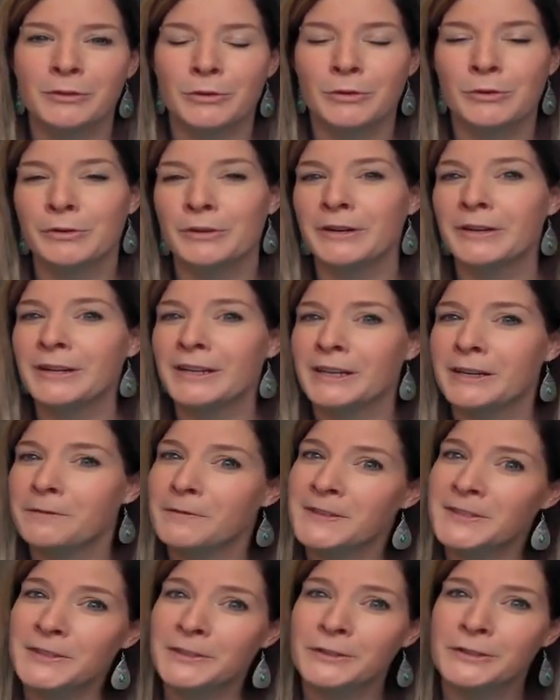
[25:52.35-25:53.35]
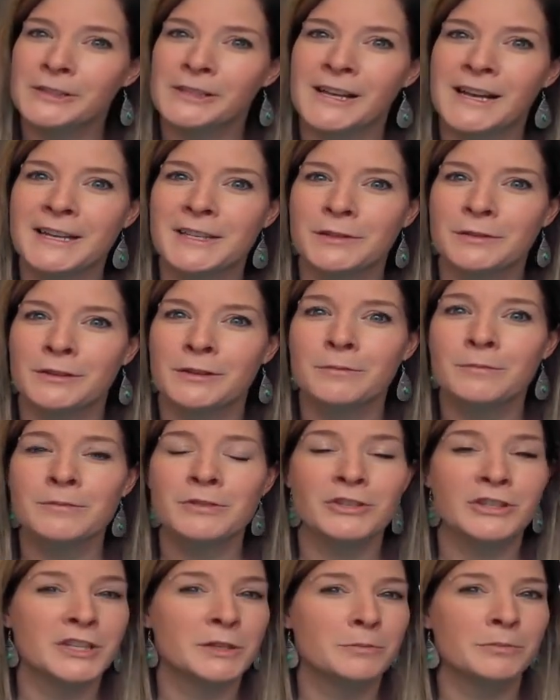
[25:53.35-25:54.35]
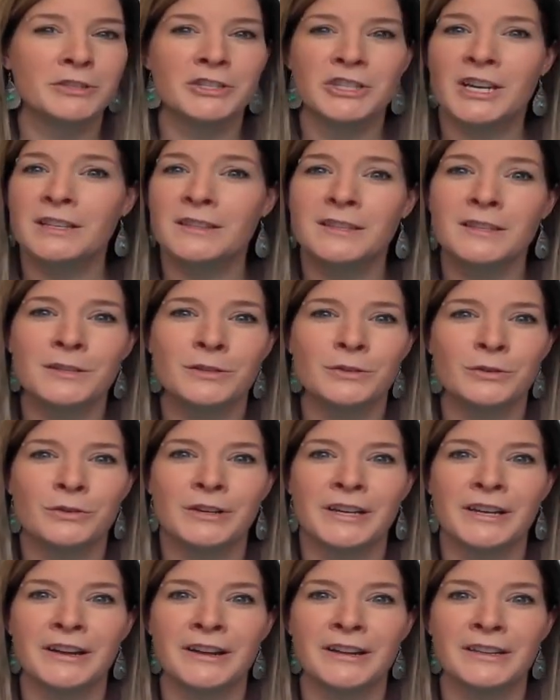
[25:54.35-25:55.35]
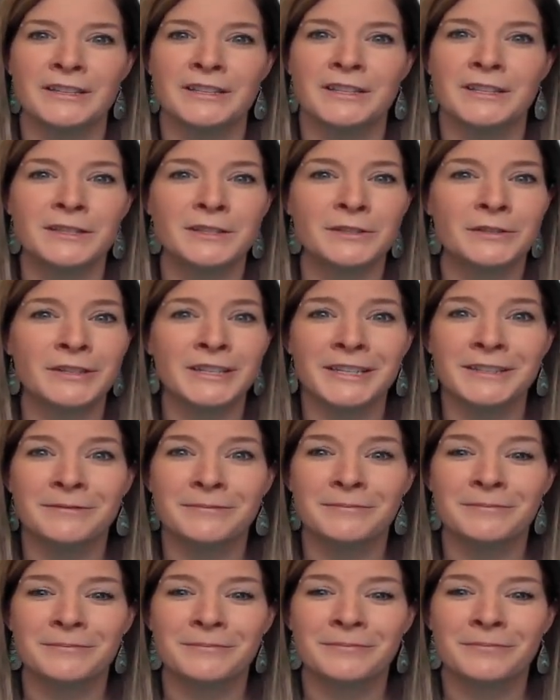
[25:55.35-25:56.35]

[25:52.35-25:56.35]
Or in a physical classroom, just project the story onto the screen.